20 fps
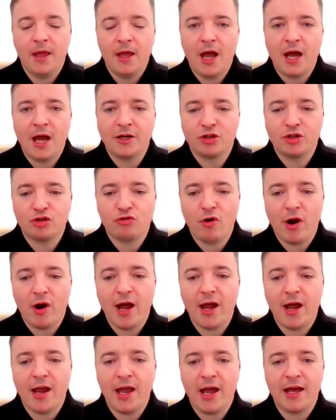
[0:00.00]
and
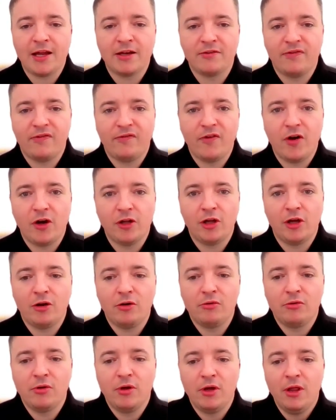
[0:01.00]
try and
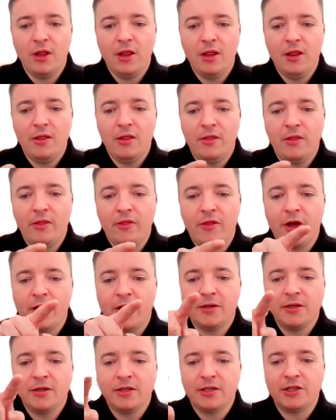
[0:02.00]
follow the
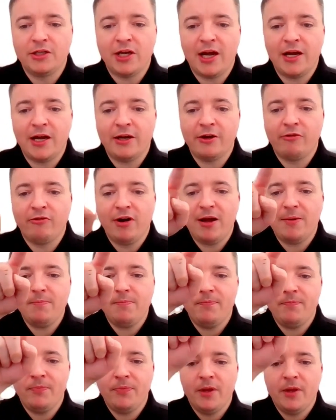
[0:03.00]
diagram.